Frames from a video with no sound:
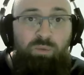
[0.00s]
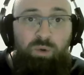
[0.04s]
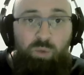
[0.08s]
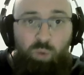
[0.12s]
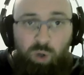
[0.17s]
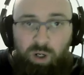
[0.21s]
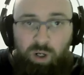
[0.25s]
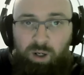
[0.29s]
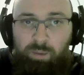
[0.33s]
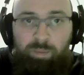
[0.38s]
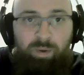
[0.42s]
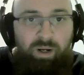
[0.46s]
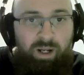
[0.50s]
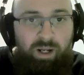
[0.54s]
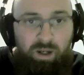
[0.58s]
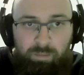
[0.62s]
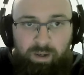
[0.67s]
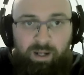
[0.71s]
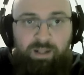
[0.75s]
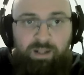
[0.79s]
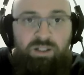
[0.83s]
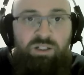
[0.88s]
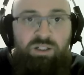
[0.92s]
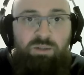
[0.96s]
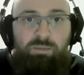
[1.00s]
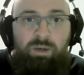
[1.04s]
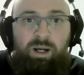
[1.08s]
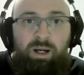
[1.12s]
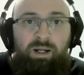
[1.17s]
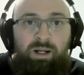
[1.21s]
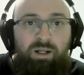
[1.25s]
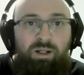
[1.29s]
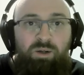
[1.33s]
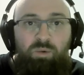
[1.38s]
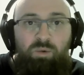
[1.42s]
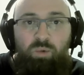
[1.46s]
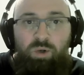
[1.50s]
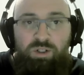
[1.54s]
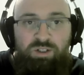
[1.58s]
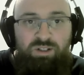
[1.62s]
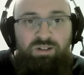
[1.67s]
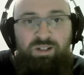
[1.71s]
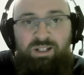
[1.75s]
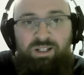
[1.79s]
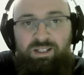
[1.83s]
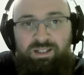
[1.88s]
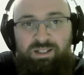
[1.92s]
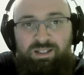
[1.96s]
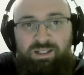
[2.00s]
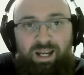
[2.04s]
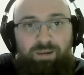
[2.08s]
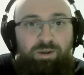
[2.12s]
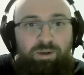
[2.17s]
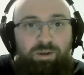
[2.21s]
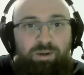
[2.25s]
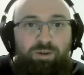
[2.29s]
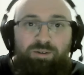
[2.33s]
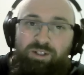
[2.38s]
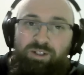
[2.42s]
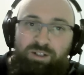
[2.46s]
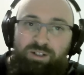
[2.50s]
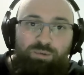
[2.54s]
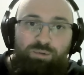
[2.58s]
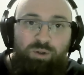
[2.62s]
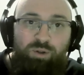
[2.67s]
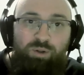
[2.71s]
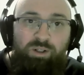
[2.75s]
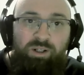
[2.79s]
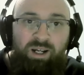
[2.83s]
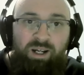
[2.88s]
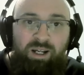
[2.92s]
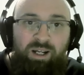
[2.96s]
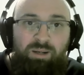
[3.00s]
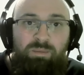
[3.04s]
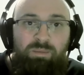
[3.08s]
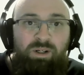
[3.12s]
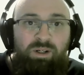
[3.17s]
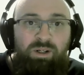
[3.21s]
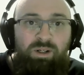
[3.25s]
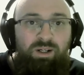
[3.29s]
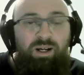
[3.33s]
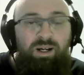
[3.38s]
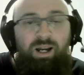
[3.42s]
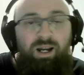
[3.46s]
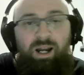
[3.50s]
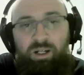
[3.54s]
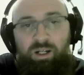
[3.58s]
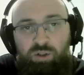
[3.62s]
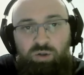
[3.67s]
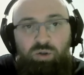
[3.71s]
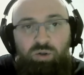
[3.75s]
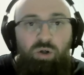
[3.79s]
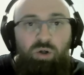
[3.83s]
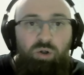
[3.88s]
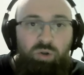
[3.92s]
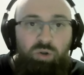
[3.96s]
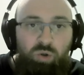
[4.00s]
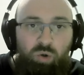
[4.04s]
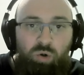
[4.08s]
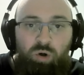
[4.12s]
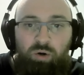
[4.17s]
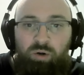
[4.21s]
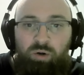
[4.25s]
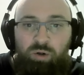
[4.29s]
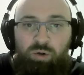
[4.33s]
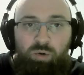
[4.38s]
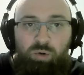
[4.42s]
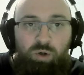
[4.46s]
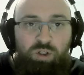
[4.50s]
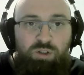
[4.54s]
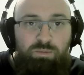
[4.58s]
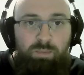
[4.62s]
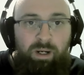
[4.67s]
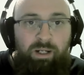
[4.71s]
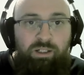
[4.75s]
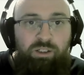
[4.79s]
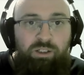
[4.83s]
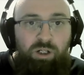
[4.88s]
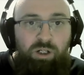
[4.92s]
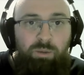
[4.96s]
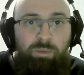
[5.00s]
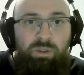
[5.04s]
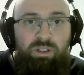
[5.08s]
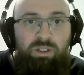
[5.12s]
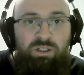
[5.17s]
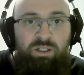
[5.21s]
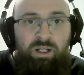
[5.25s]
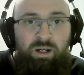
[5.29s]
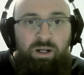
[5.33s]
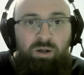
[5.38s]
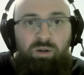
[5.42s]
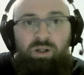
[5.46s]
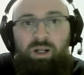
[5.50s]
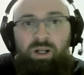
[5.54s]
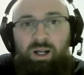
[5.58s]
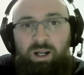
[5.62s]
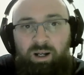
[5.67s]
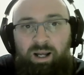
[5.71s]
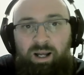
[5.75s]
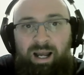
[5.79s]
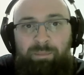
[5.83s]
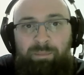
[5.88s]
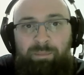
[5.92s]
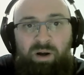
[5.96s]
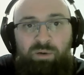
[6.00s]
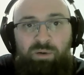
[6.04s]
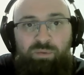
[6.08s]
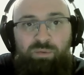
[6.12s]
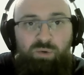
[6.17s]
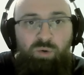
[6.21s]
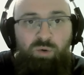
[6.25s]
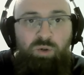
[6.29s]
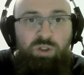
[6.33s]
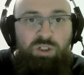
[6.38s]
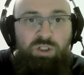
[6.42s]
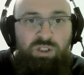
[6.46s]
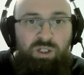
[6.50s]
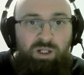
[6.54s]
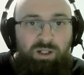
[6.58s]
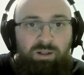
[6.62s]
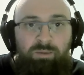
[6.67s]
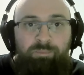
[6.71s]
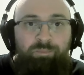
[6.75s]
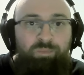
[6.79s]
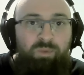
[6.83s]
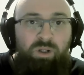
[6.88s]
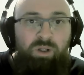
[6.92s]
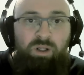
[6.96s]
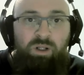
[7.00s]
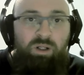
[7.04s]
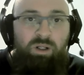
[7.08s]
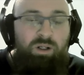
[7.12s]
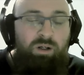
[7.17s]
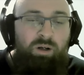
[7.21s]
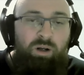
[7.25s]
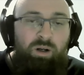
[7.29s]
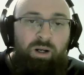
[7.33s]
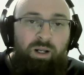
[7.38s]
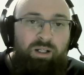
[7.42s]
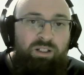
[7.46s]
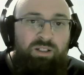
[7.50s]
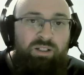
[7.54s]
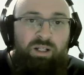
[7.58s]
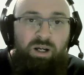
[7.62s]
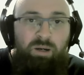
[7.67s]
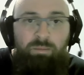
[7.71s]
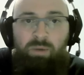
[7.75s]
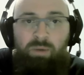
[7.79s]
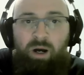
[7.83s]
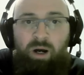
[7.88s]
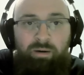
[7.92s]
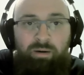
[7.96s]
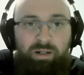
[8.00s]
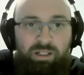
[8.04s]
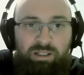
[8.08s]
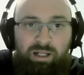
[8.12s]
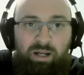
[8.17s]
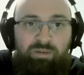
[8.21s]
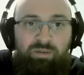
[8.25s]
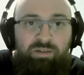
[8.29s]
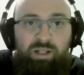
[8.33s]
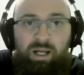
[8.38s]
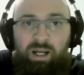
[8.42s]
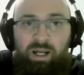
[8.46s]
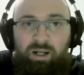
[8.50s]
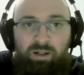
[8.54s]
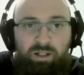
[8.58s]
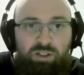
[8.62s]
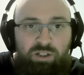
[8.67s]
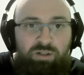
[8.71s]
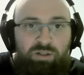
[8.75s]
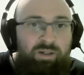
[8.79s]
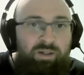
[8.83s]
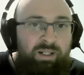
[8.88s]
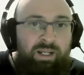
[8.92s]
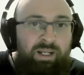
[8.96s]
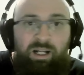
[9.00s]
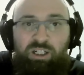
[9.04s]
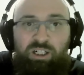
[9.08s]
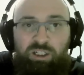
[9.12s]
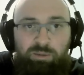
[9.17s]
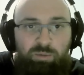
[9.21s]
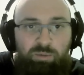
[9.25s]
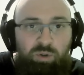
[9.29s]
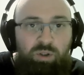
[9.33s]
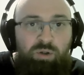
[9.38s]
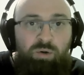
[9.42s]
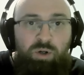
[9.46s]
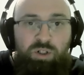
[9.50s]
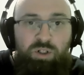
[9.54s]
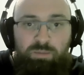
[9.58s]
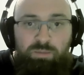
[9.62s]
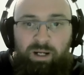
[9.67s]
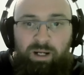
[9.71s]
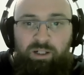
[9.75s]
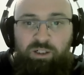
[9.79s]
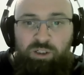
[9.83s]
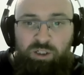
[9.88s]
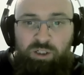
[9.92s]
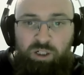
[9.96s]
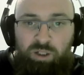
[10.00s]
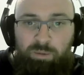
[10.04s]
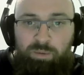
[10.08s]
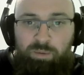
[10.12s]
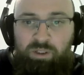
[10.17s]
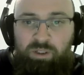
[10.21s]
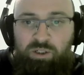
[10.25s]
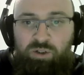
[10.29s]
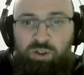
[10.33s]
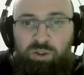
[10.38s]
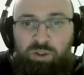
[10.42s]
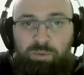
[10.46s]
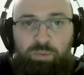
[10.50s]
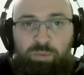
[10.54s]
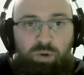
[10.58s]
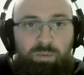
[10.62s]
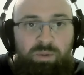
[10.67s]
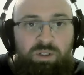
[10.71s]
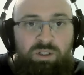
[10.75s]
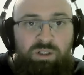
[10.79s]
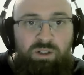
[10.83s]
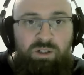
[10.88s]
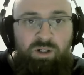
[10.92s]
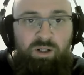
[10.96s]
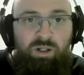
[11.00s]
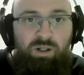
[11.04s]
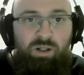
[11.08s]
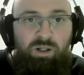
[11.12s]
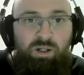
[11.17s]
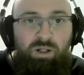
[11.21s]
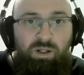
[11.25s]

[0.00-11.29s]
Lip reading: we were playing man to man and it wasn't this game and it was a different game and you got caught on a cross matchup, it's then, okay, like, am I forcing, let's say Amari's left-handed, so I catch him on a cross matchup and he's on the perimeter,